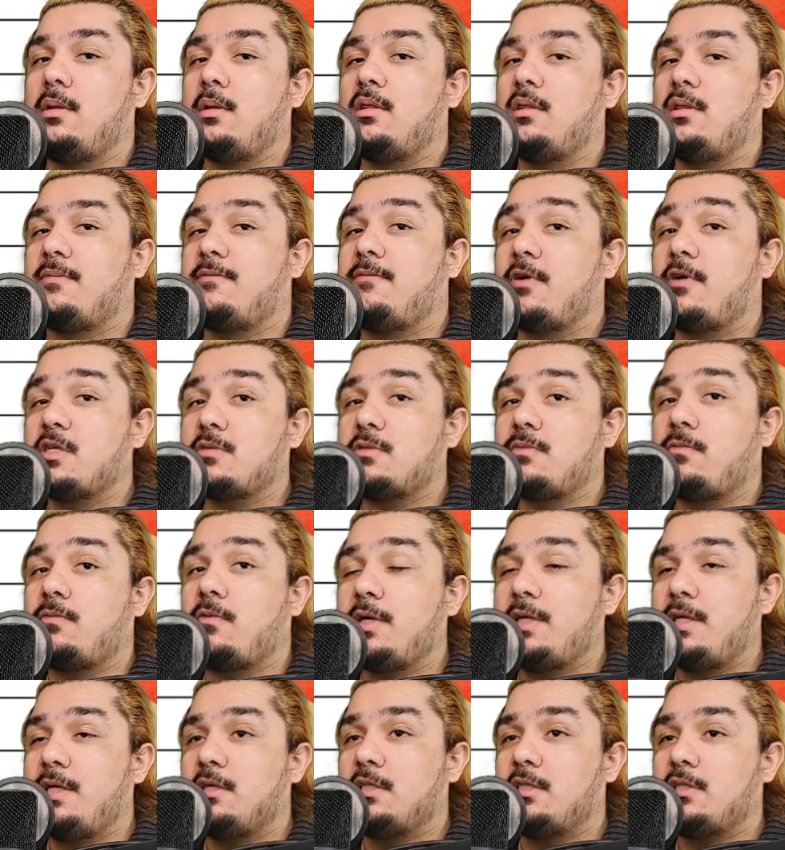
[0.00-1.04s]
The first
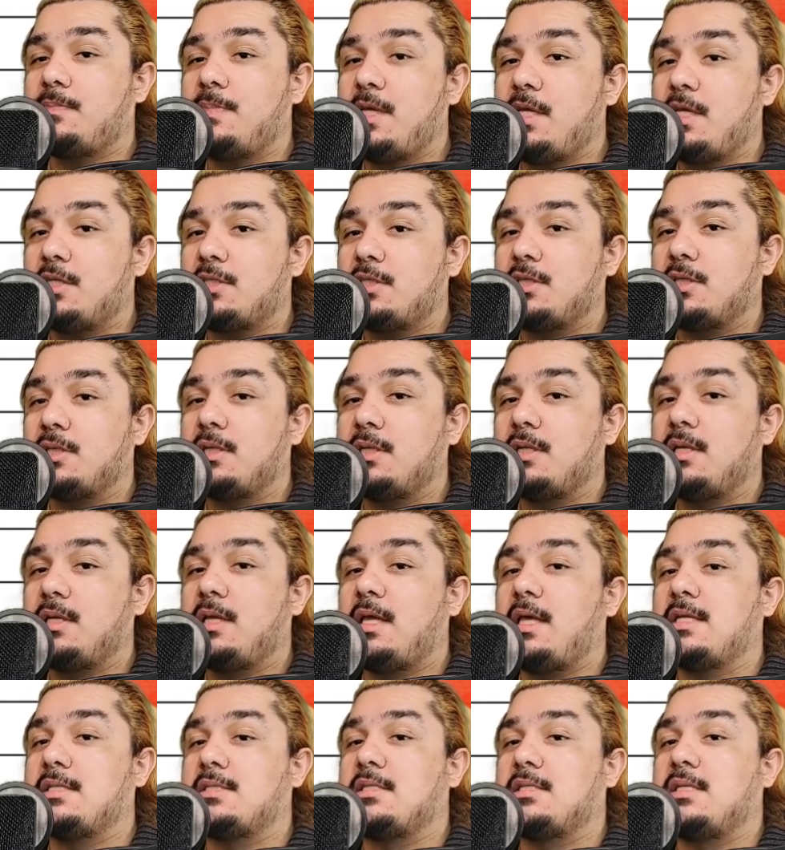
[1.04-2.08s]
4-year speech
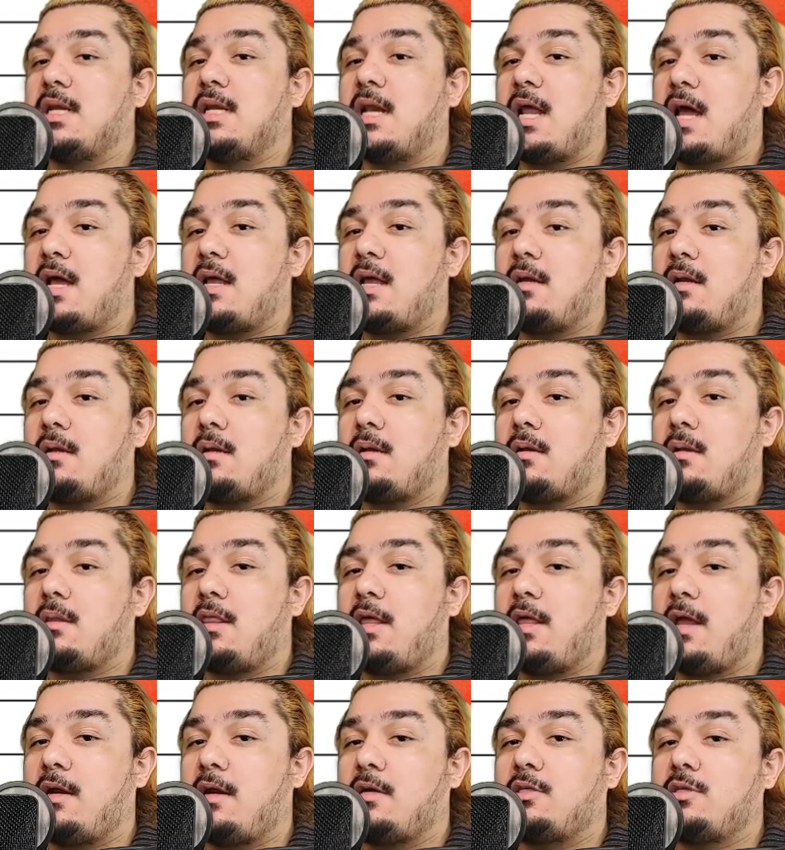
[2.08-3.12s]
is not
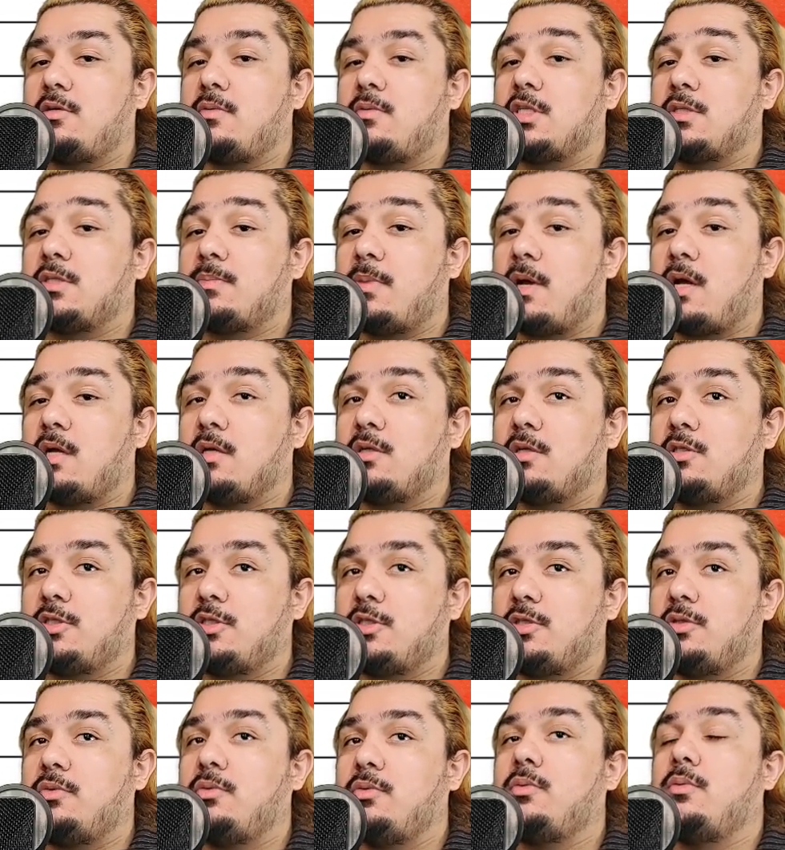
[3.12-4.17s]
there to respond
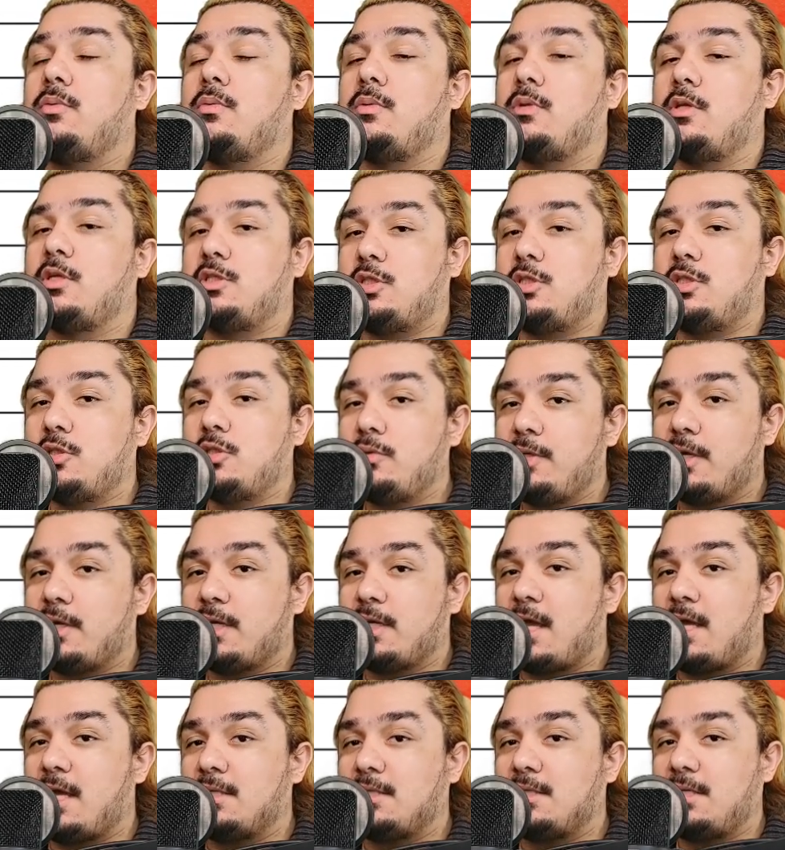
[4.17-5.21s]
to the 2-year
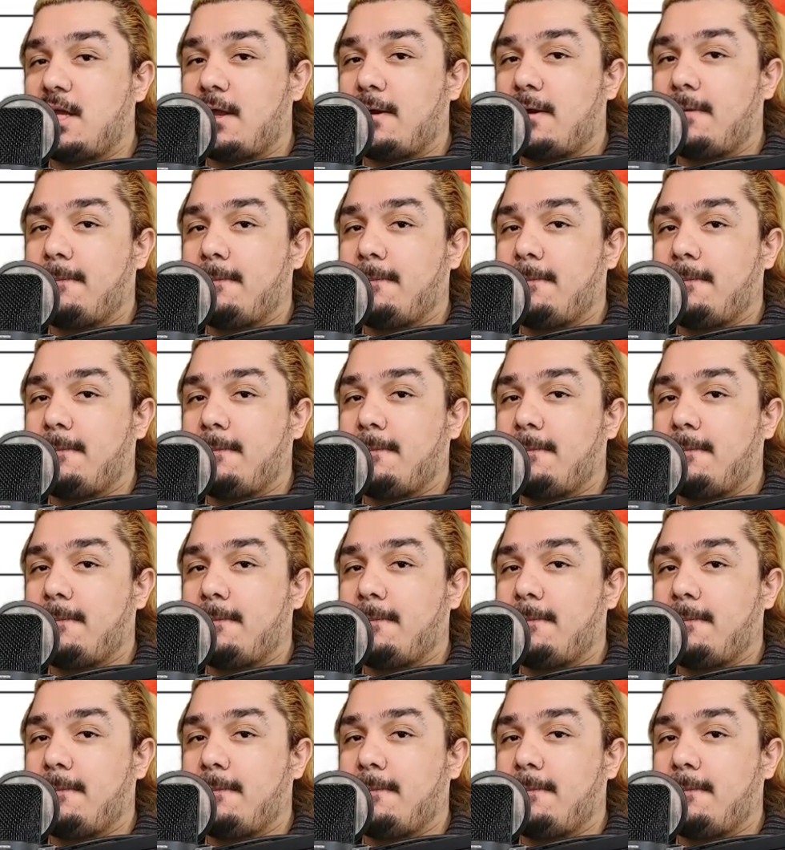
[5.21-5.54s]
case yet.